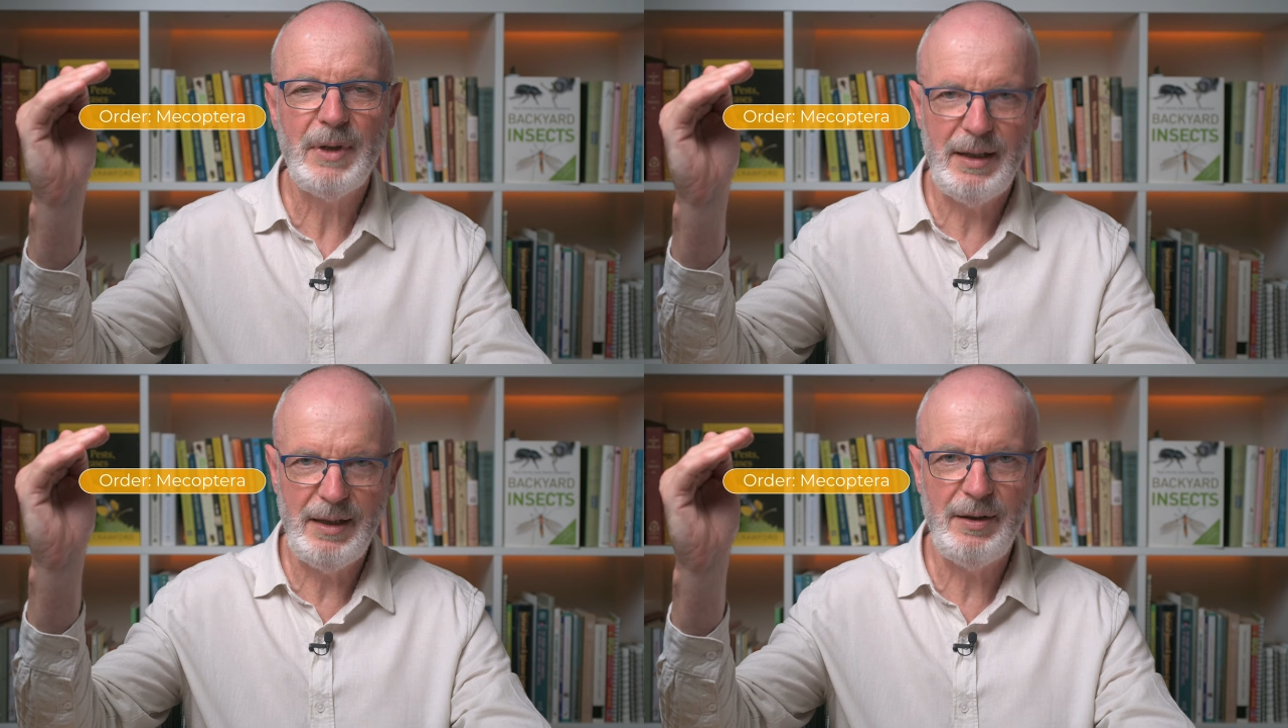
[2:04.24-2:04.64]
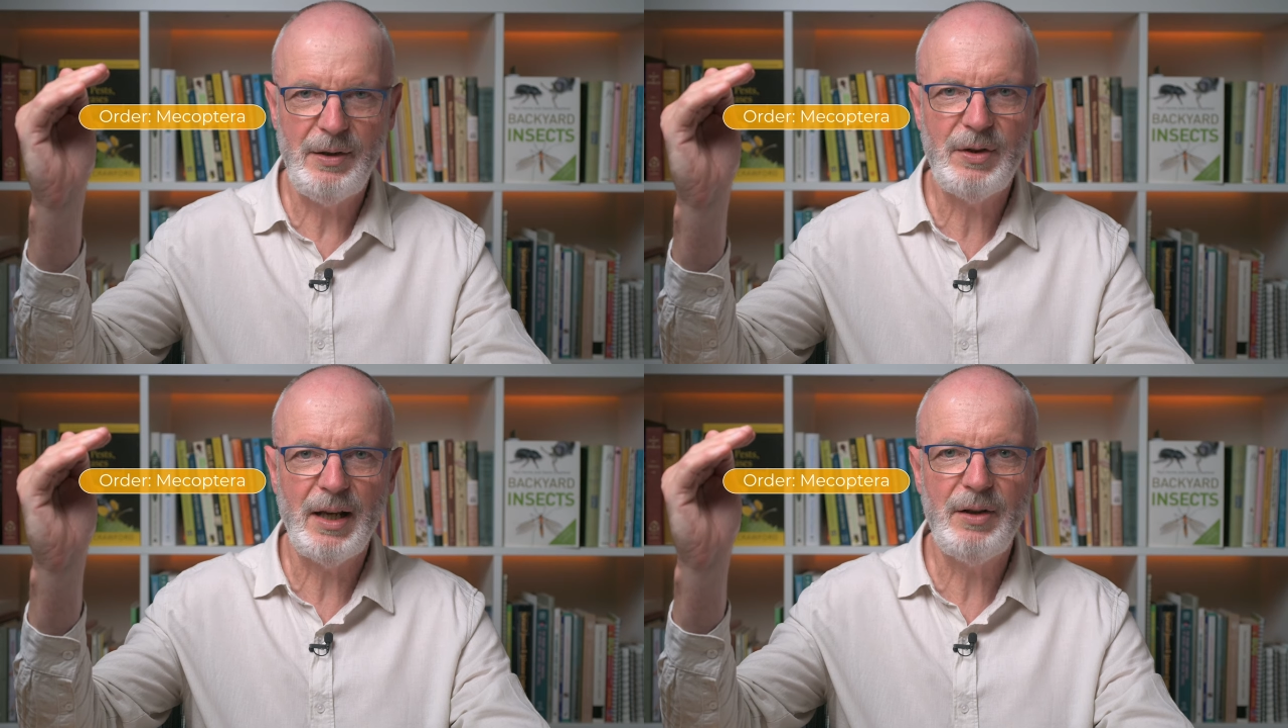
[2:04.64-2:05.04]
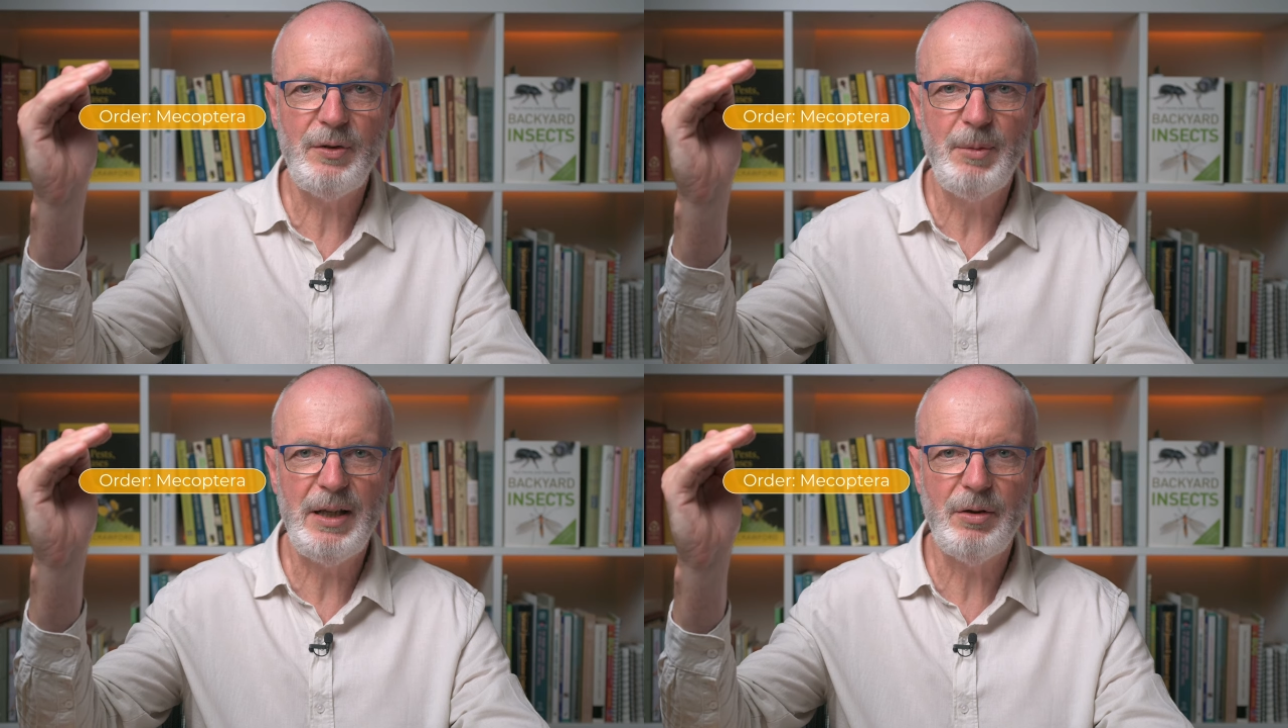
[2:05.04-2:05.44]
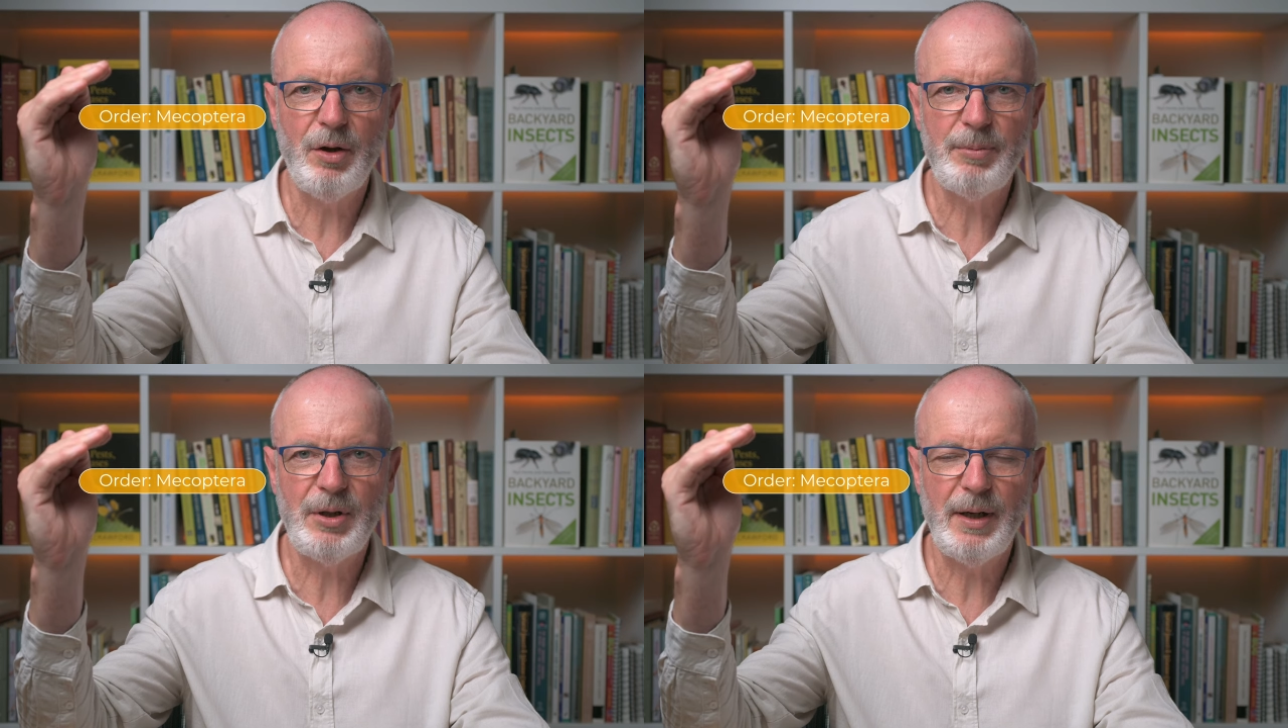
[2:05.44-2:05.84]
in this case
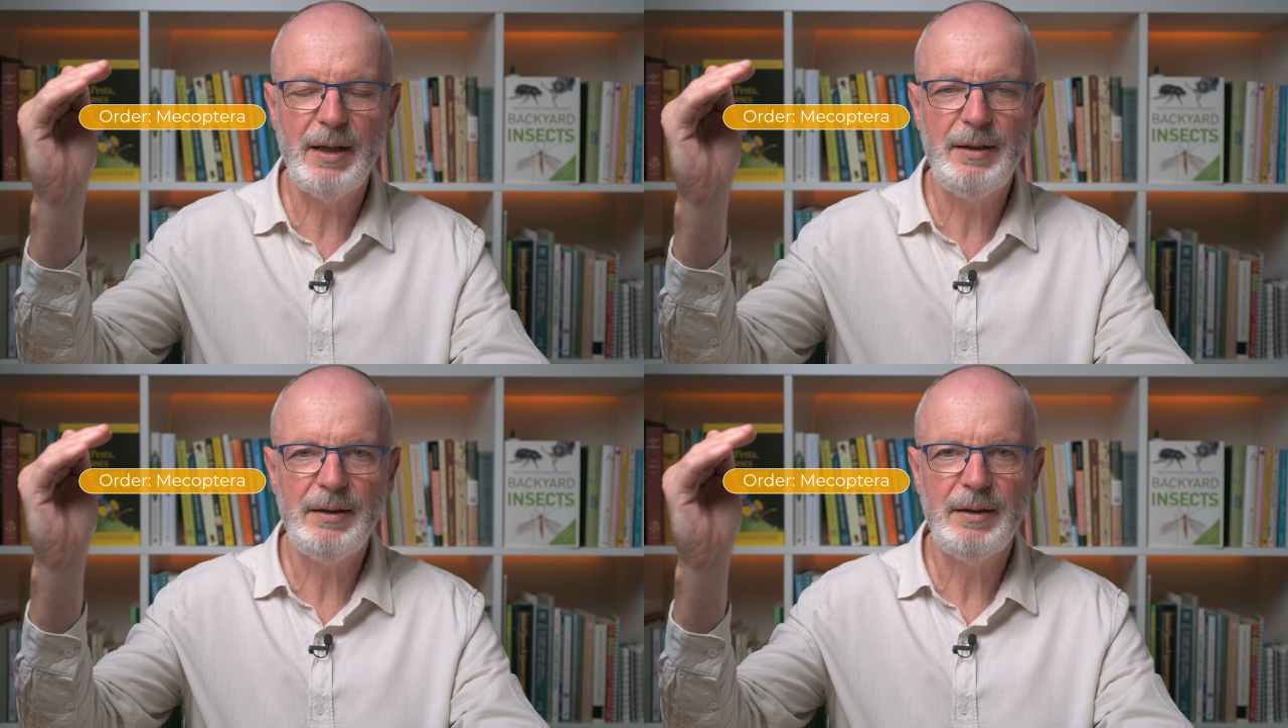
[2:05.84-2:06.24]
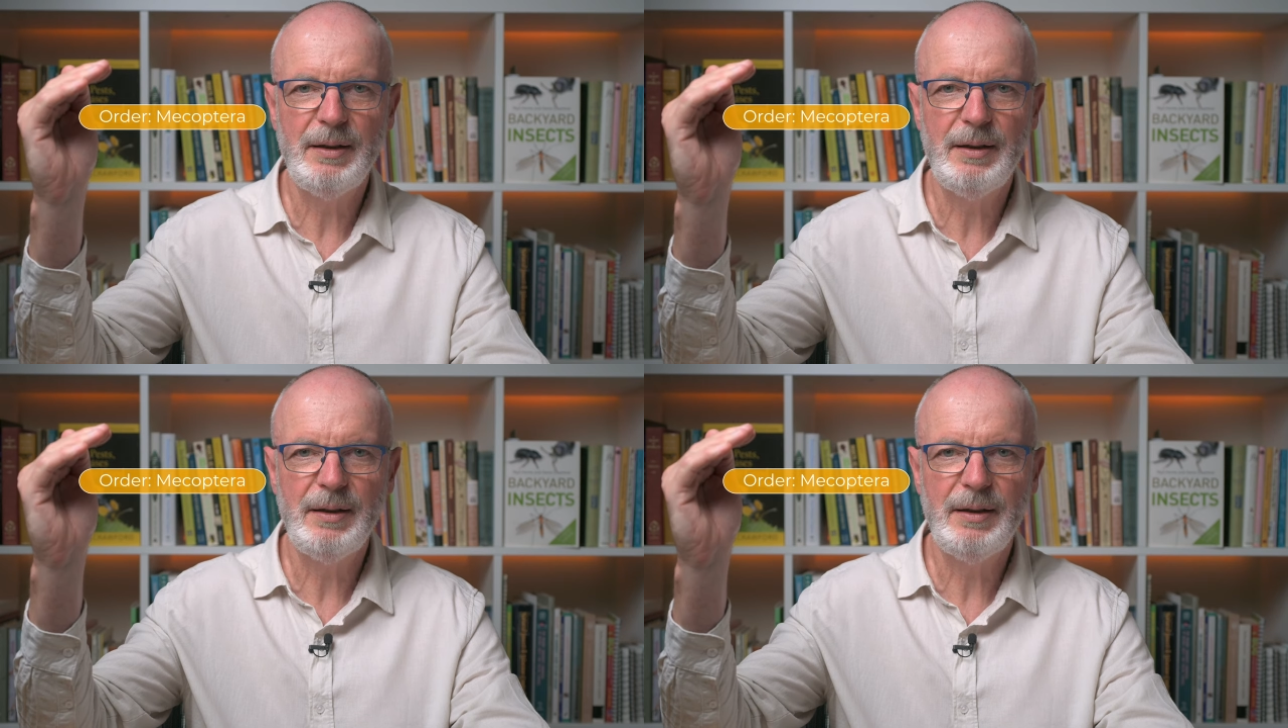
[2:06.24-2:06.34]
Mecoptera,